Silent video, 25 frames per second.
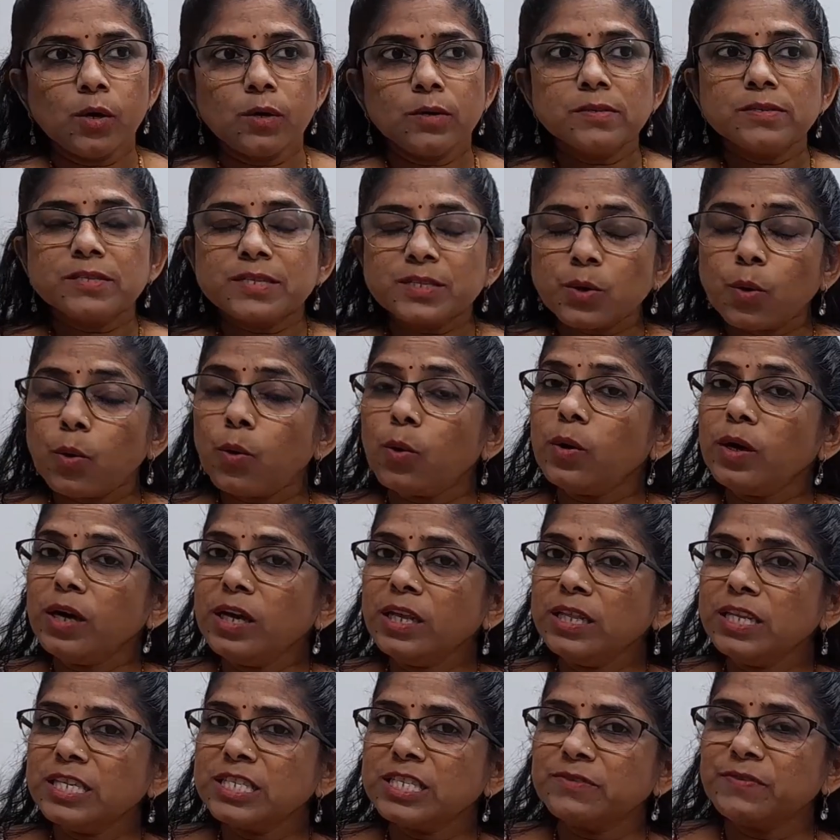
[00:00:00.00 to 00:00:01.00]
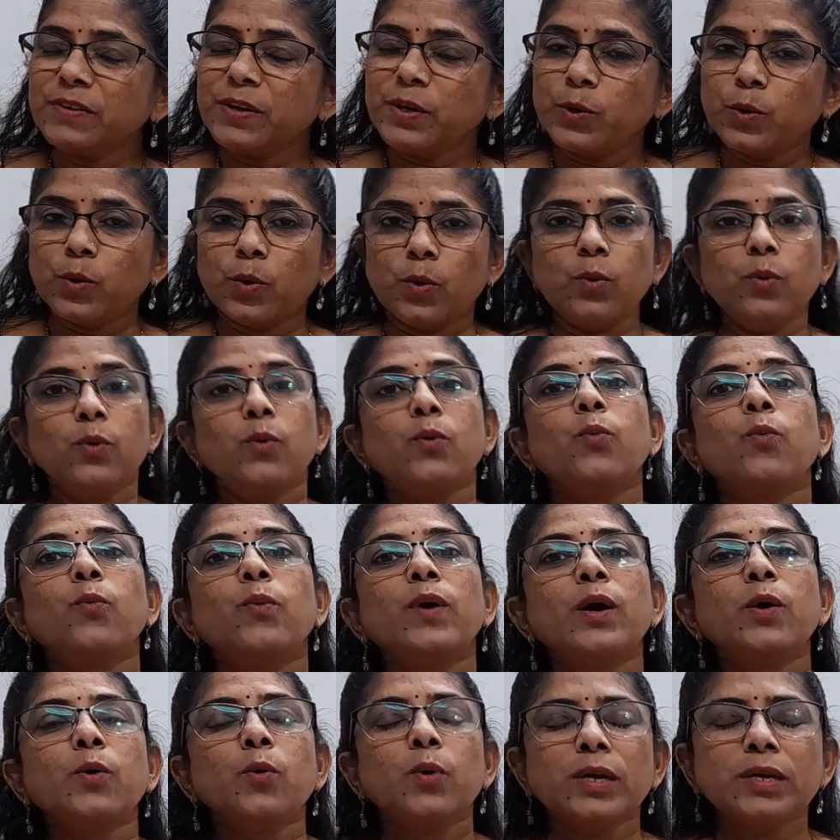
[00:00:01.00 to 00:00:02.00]
So in this video we
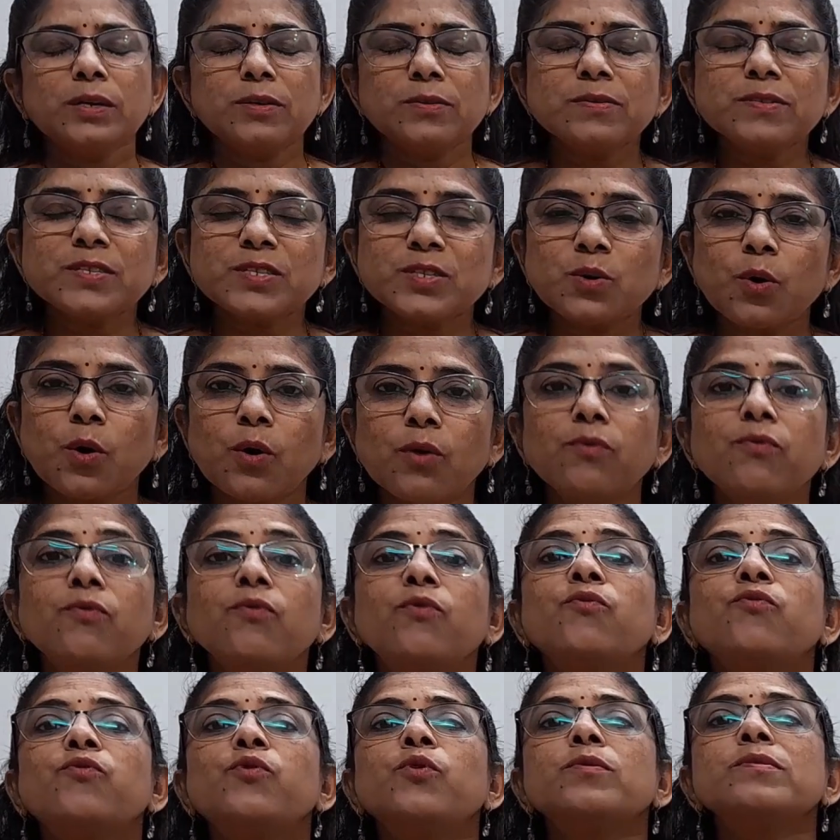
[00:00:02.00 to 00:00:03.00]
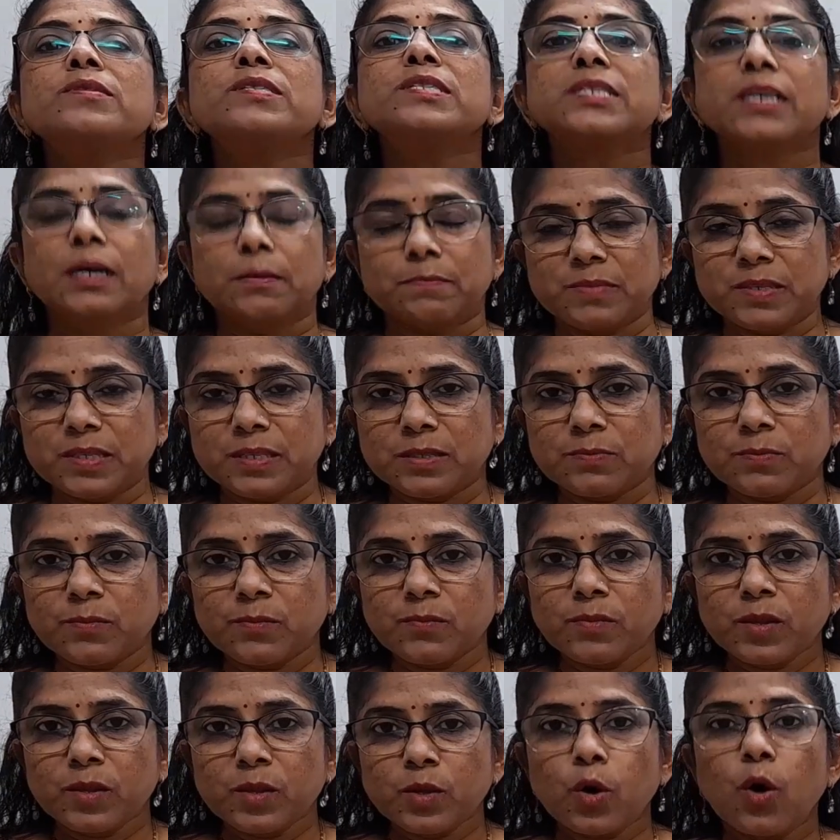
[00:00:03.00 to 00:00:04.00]
are going to solve few sums
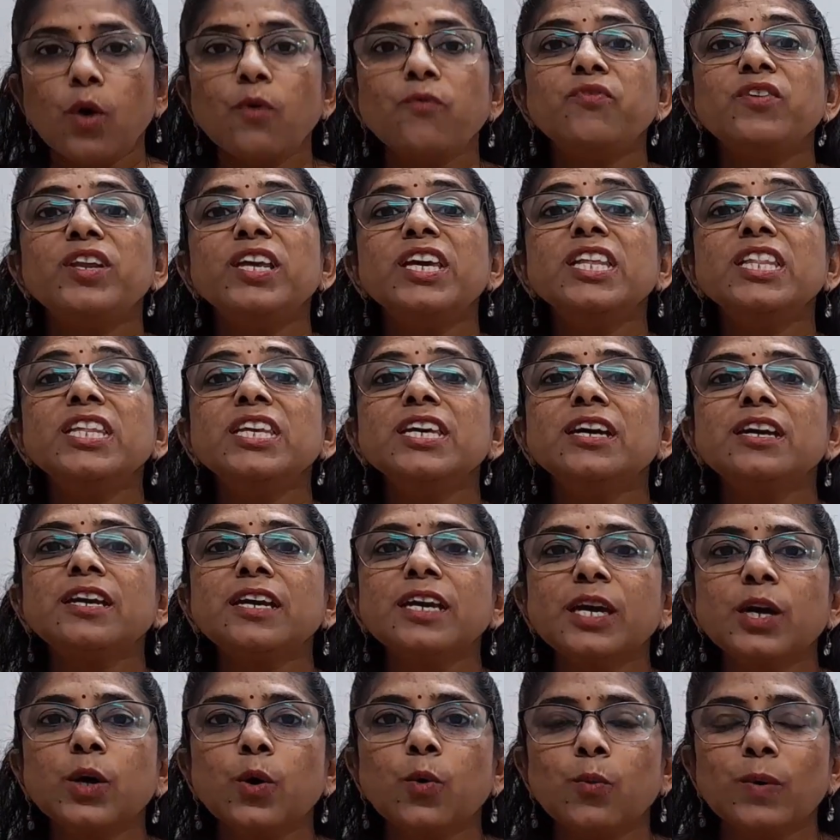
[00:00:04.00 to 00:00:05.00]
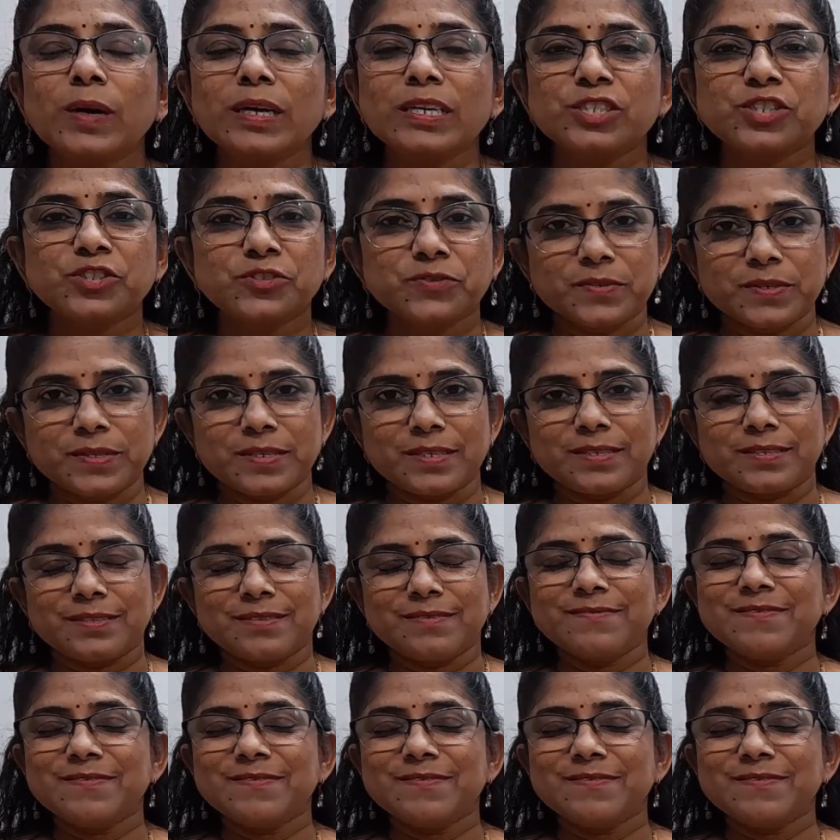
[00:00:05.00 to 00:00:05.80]
of linear equations.